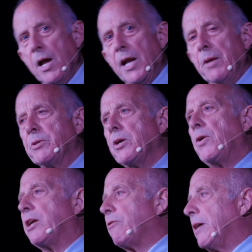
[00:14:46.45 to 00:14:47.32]
And it was
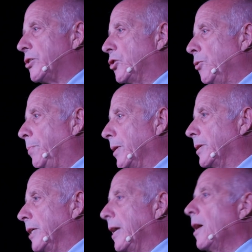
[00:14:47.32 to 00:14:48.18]
only crass
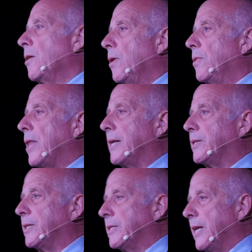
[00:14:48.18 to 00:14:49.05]
stupidity that
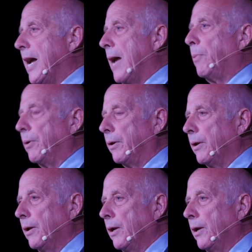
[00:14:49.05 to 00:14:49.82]
that didn't happen.